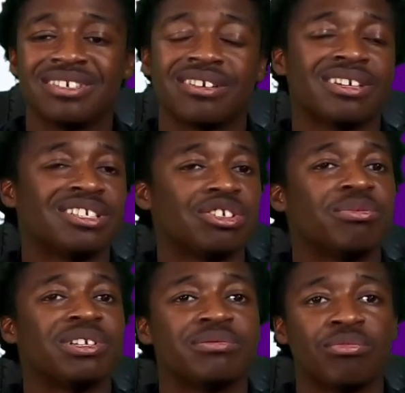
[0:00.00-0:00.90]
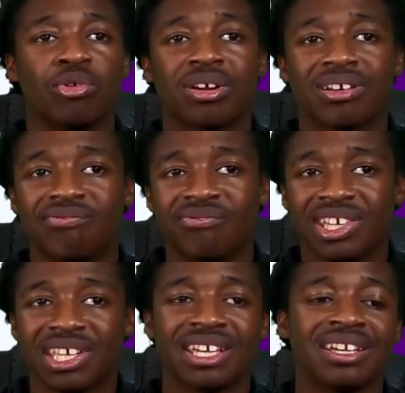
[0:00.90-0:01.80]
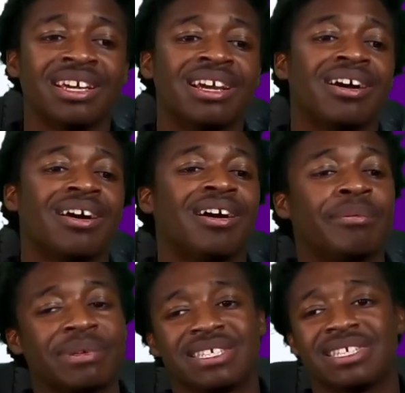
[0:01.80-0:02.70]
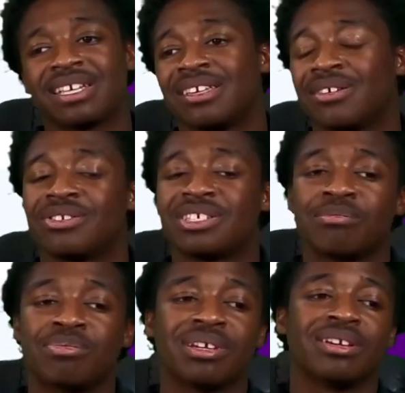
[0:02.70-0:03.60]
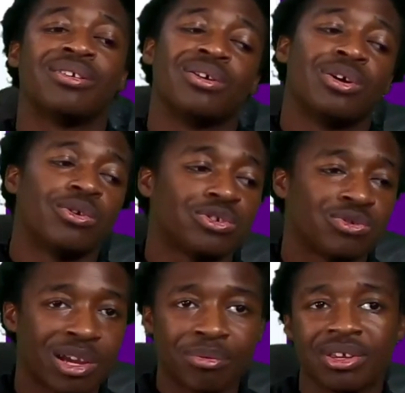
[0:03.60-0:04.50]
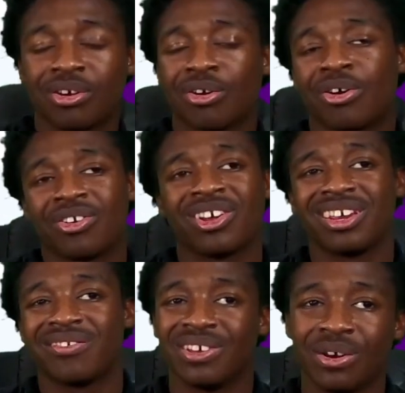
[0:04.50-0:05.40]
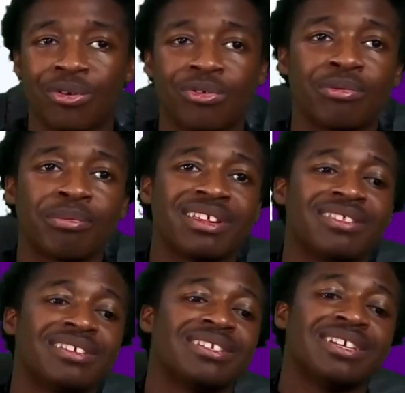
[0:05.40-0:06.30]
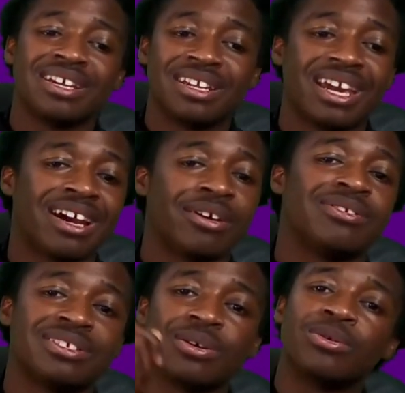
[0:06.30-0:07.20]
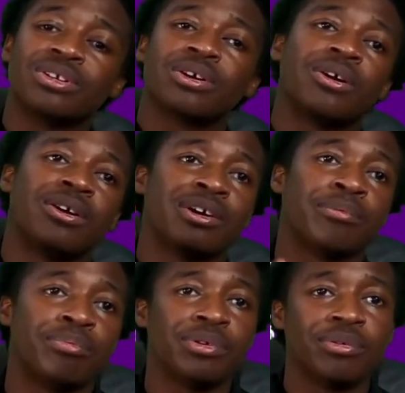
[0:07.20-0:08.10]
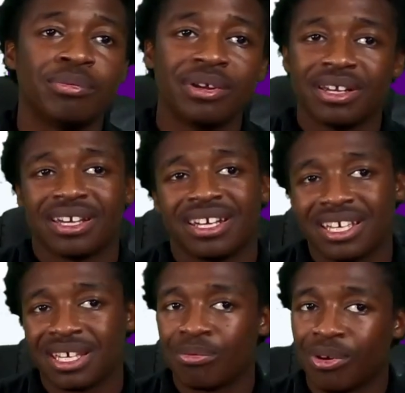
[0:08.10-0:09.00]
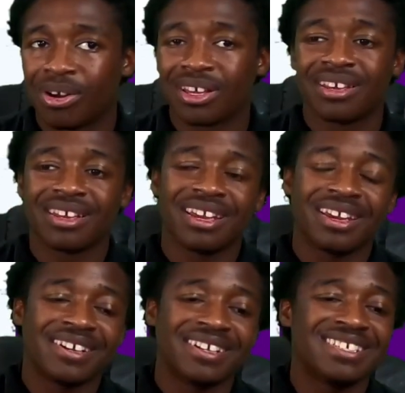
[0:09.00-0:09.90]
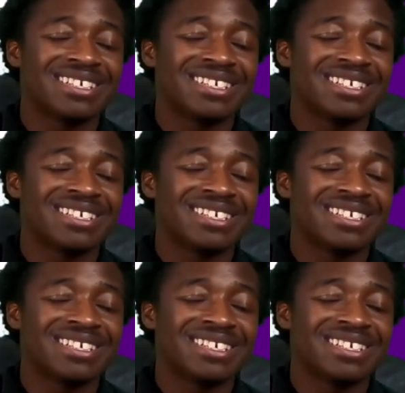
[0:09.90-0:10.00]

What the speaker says: and so much more convenient than sticking your chip in or swiping your card or any of the older methods. Now you just hold your card up, boom, and keep walking, and it's